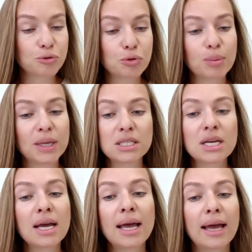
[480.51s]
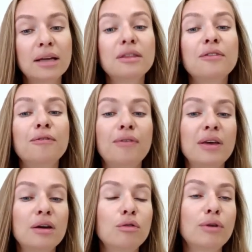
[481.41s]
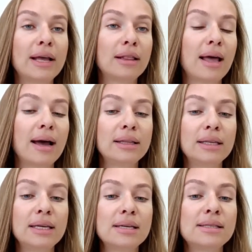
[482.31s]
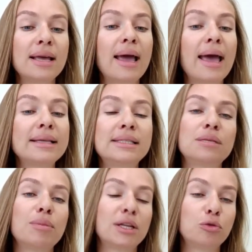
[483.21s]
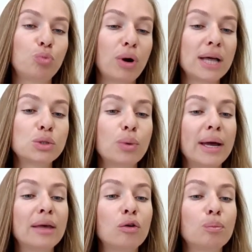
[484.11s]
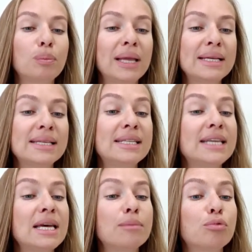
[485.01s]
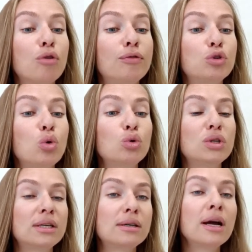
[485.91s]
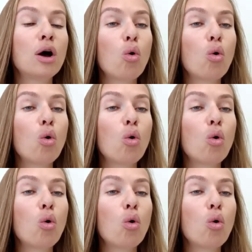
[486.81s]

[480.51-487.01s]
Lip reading: instrument, and the thick red line is the estimated price where you can place a take profit order